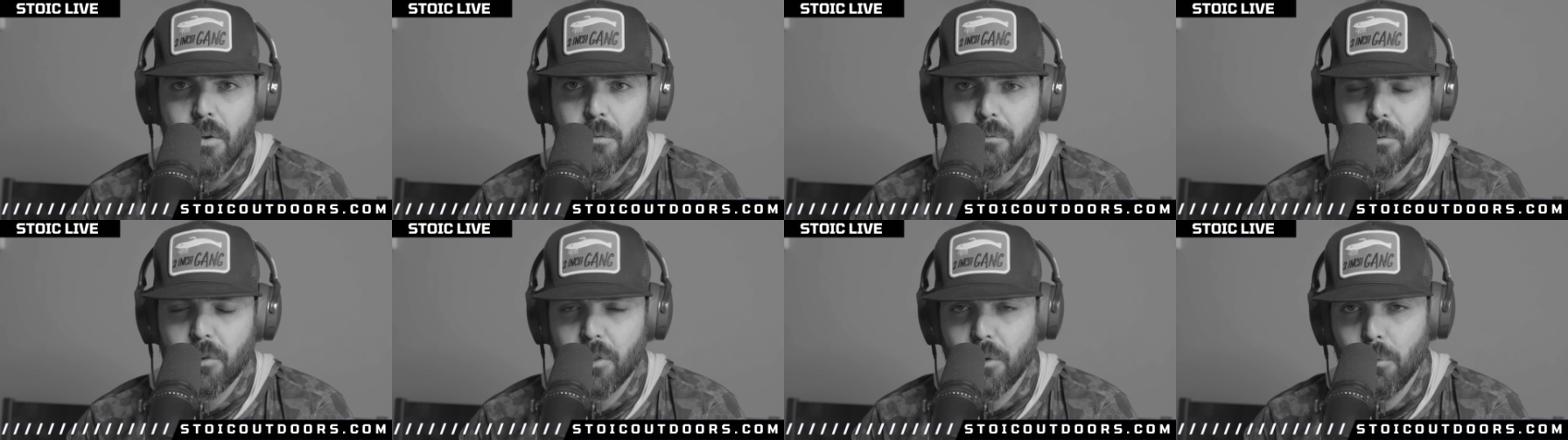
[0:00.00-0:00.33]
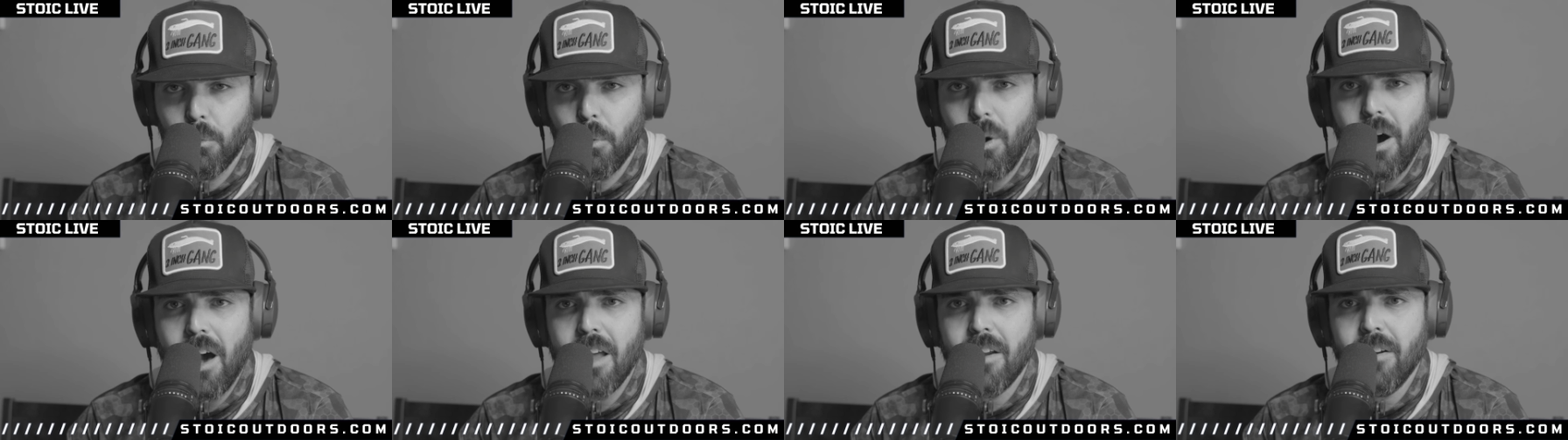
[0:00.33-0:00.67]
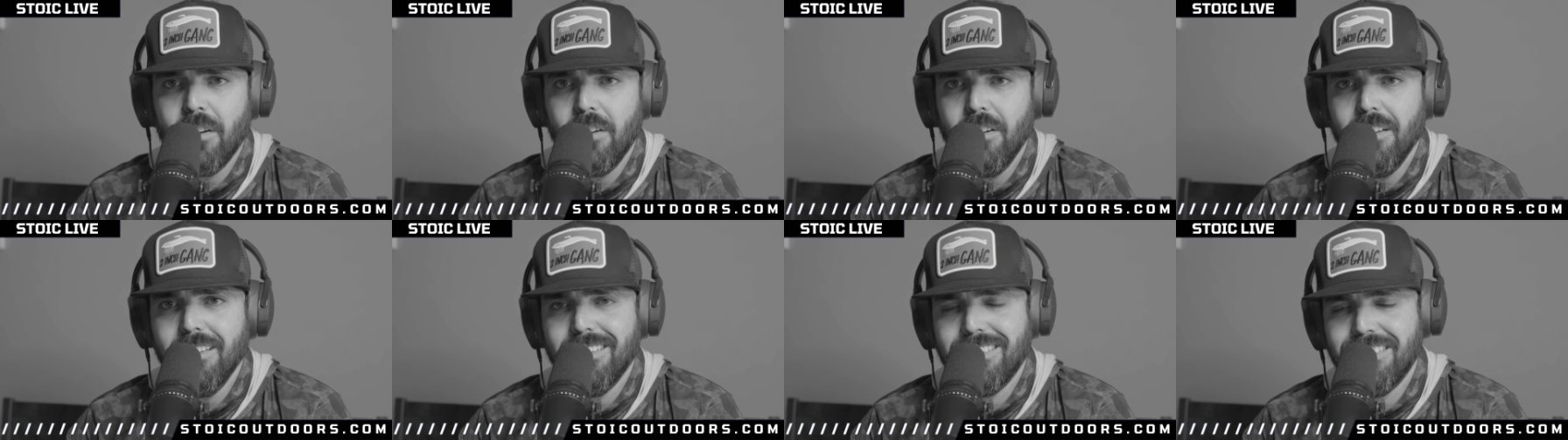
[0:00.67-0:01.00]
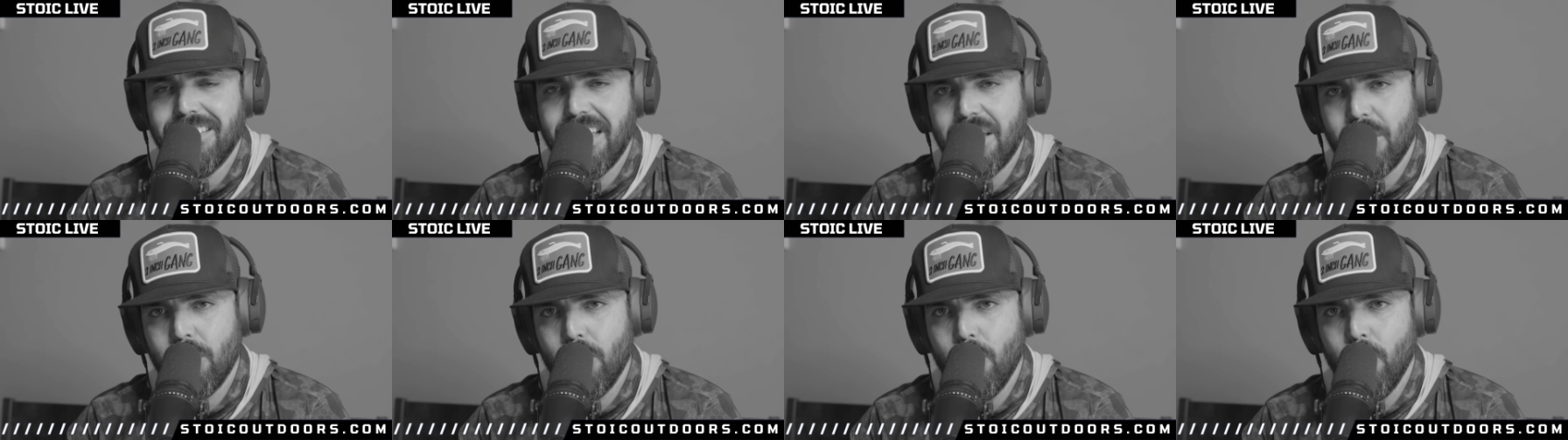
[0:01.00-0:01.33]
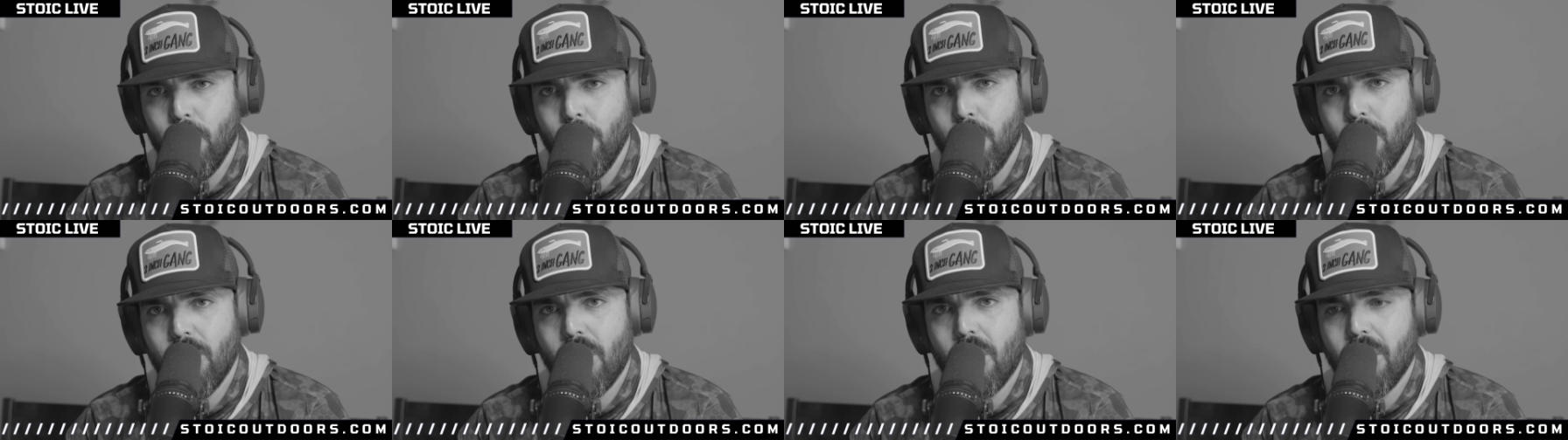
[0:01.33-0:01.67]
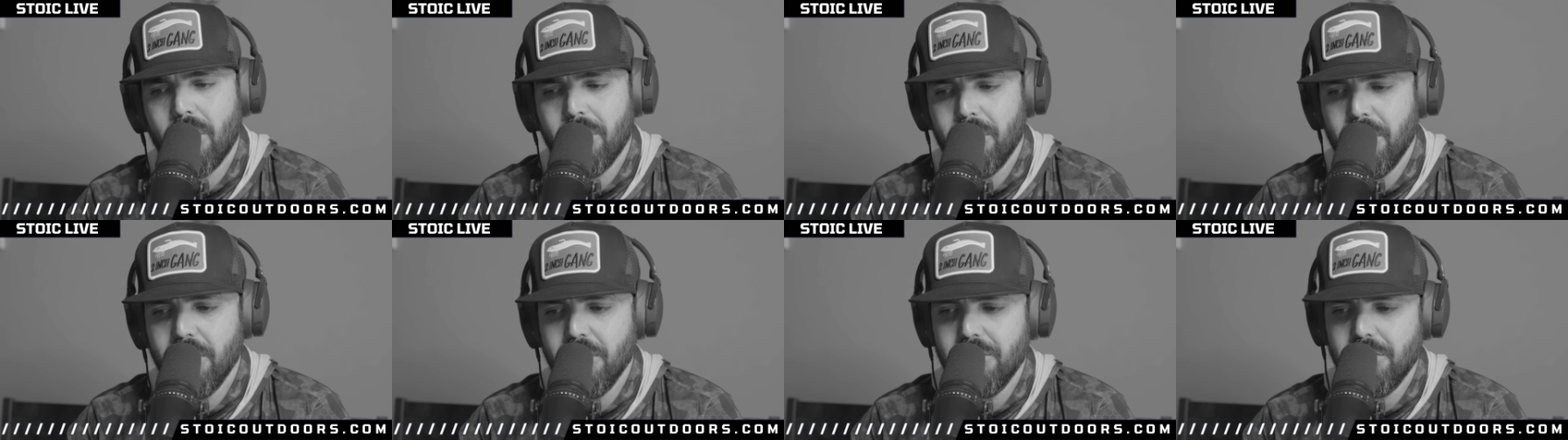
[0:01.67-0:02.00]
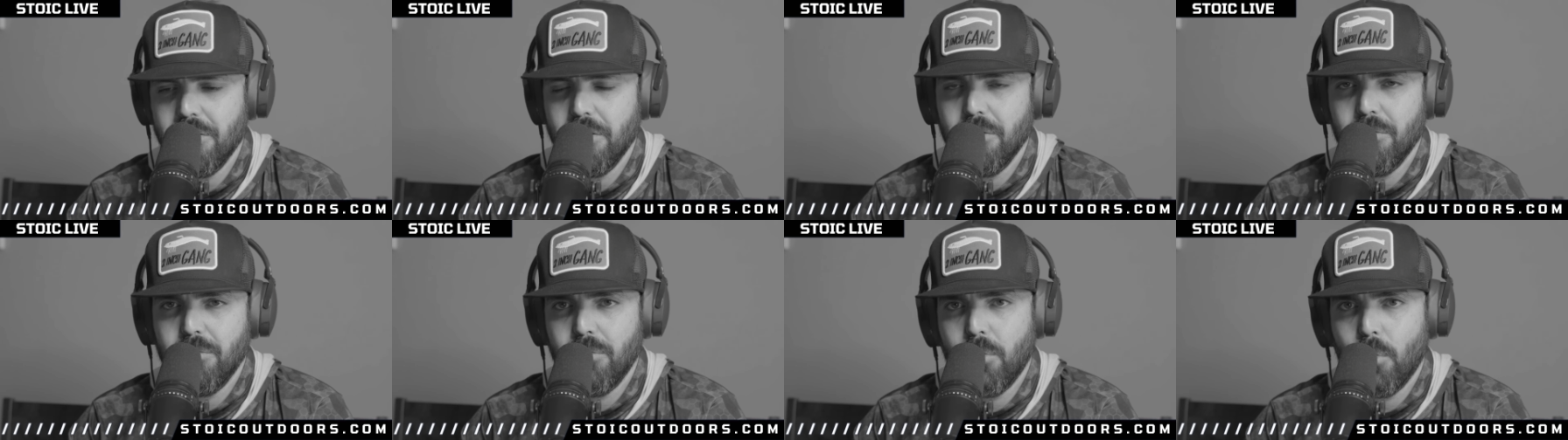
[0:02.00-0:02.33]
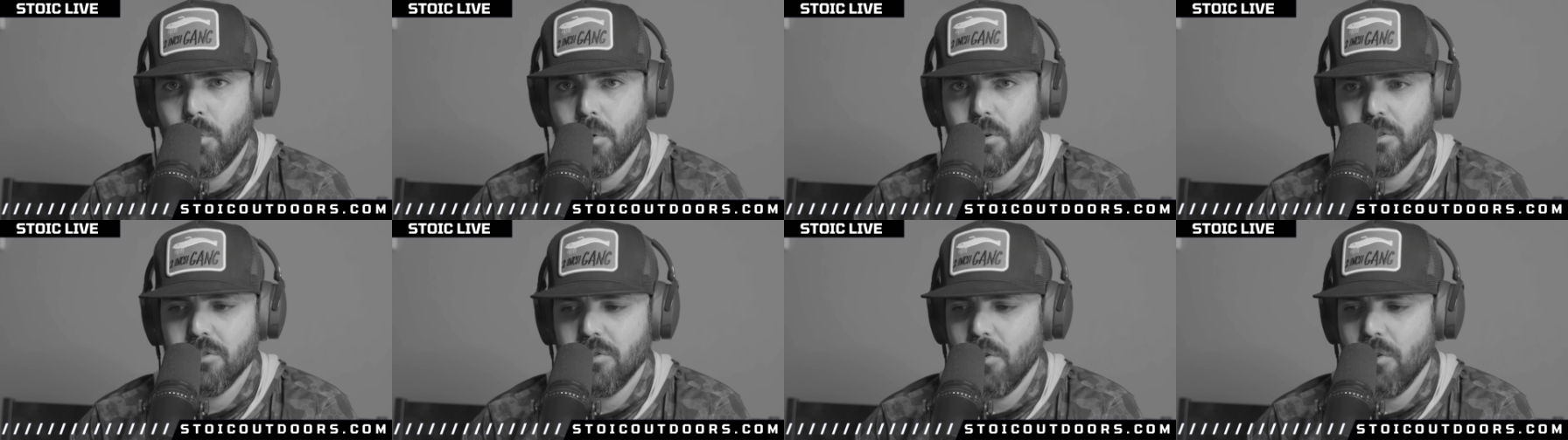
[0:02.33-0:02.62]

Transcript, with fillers: for the water that you are fishing for.